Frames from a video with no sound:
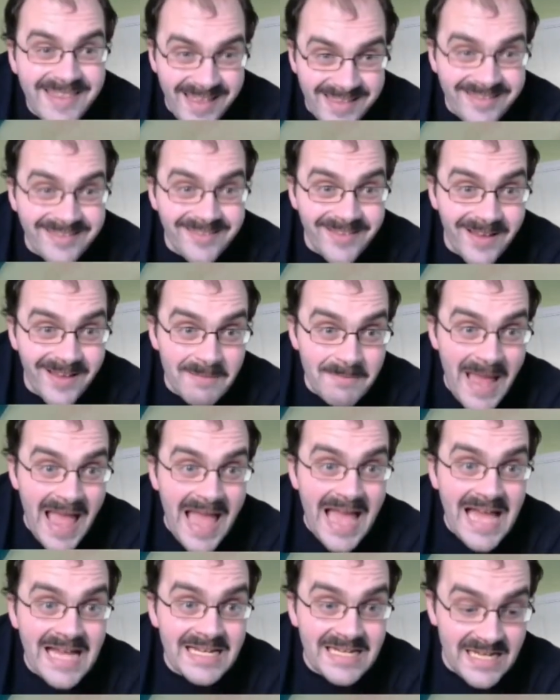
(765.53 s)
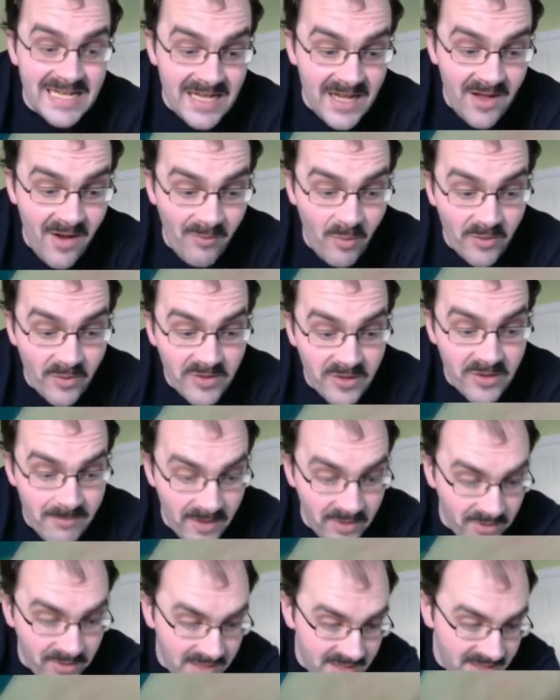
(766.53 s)
a lot of 2 by
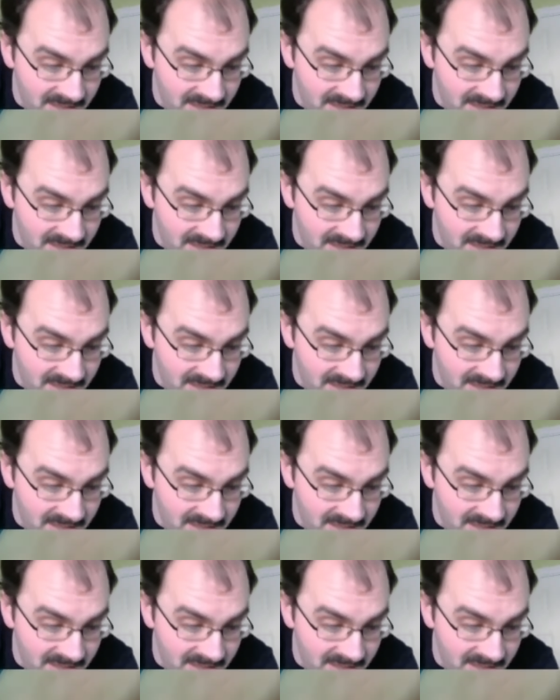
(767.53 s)
3s here